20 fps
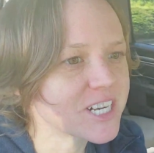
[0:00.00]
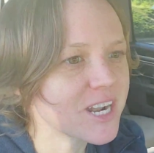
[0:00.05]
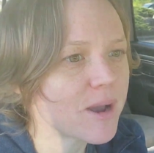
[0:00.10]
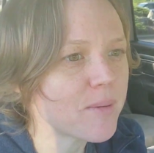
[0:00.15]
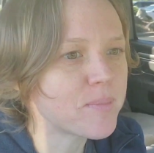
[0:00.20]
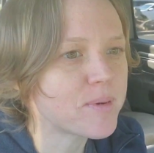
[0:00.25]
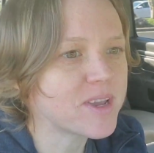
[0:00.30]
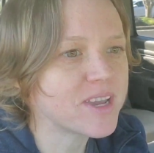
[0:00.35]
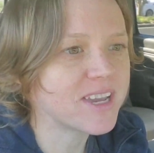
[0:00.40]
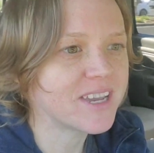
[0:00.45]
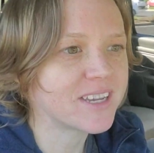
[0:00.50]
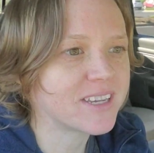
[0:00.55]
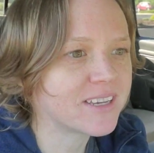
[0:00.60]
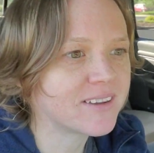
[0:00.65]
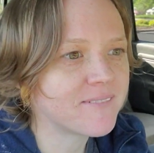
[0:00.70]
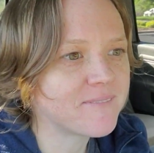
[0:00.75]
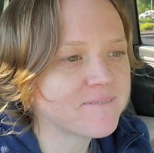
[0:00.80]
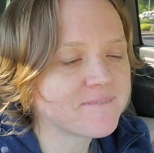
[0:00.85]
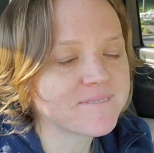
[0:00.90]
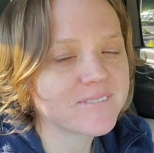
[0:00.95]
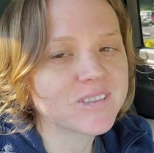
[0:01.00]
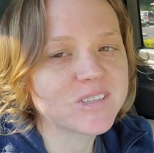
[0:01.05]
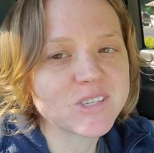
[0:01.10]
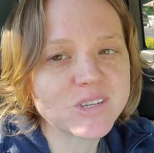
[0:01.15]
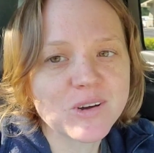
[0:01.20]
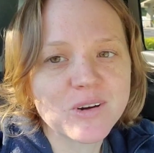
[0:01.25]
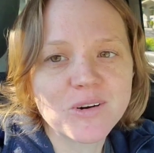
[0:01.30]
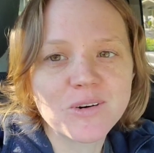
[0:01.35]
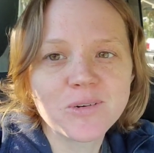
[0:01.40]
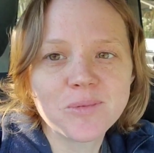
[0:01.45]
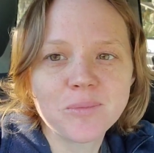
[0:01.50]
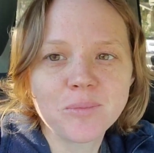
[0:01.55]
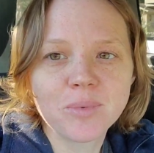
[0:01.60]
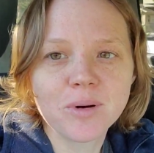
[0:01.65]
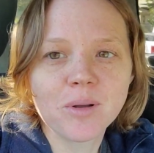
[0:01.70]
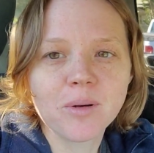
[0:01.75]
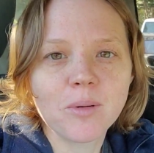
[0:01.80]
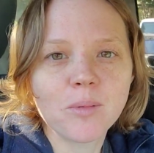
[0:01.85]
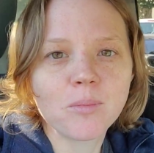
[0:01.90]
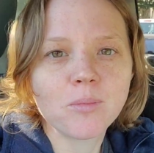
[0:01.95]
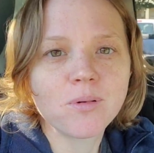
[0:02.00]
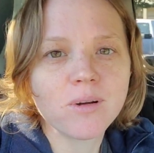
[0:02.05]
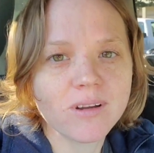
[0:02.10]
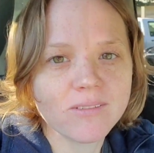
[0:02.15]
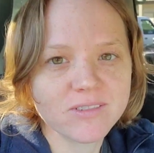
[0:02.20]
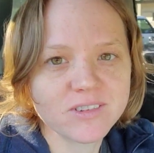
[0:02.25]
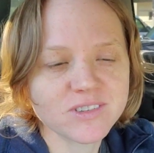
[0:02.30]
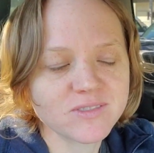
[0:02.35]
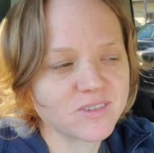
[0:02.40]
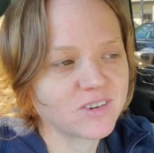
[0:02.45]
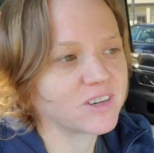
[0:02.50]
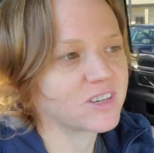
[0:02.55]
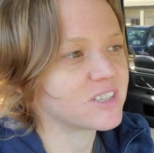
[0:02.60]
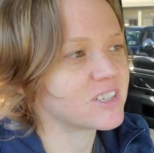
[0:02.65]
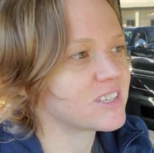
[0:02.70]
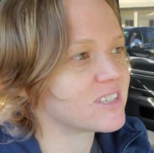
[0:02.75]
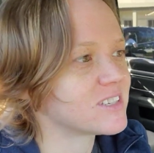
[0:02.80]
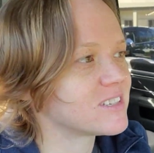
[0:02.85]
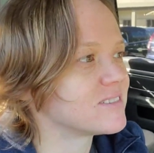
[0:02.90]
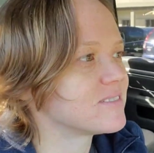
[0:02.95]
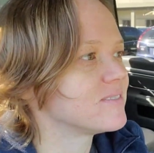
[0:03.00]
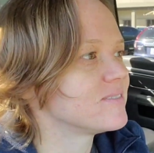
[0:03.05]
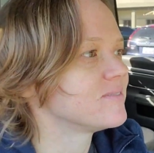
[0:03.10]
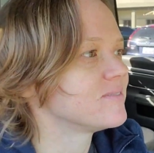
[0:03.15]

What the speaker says: shopping. So, but breakfast first.